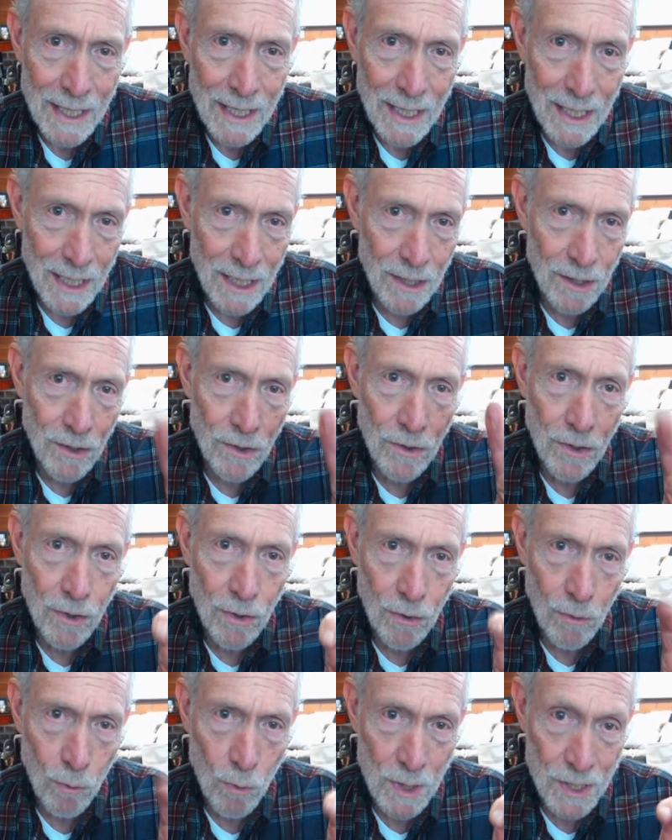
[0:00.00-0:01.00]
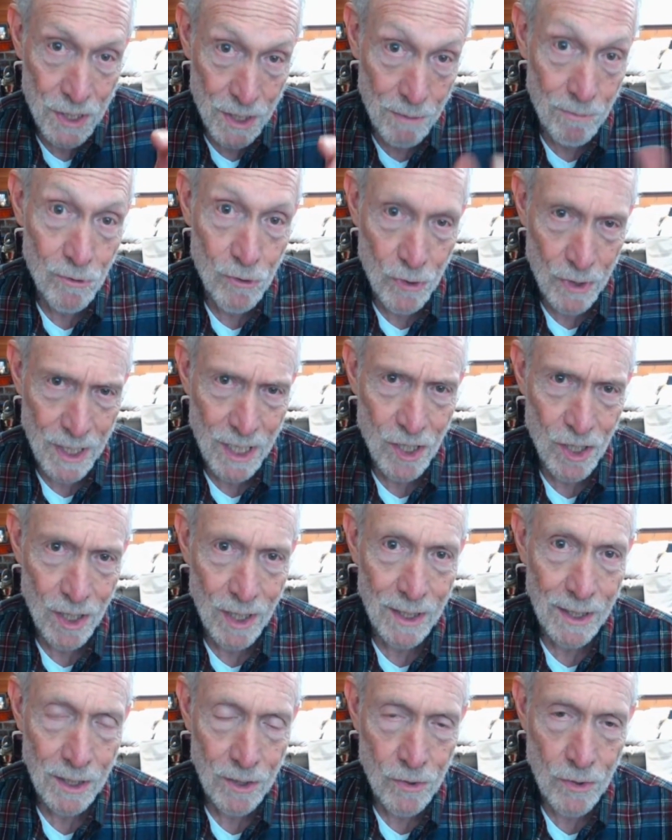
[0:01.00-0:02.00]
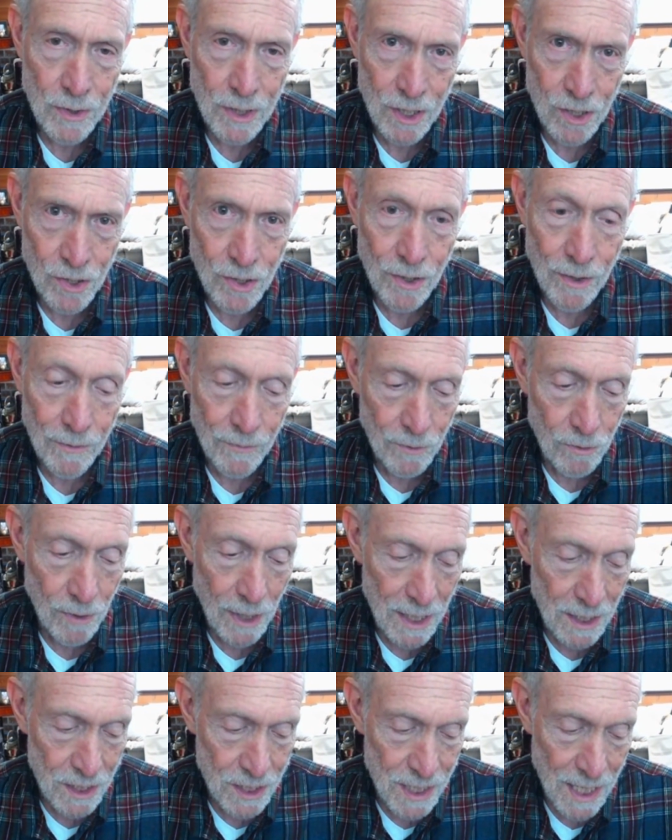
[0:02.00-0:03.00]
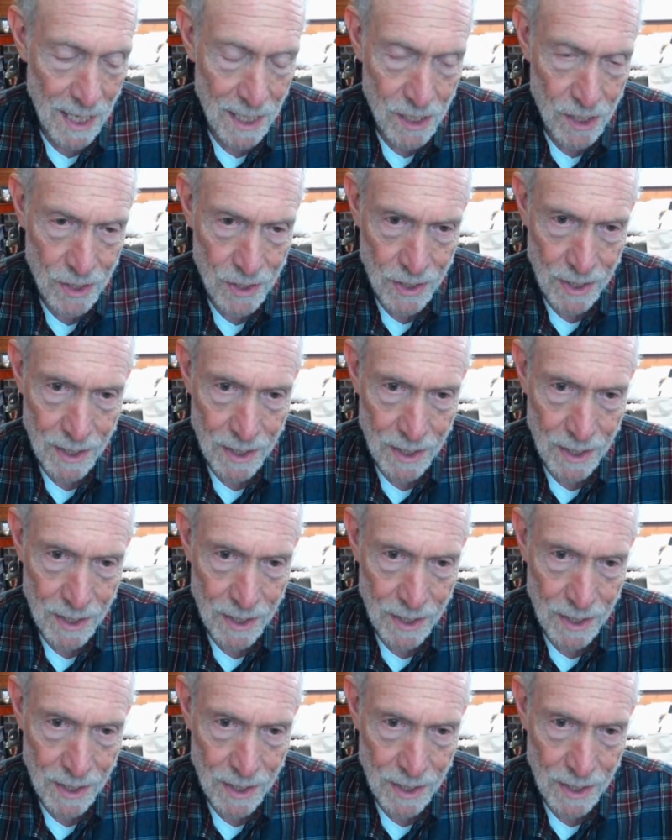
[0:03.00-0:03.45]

in the wisdom tradition, the tradition of great sages.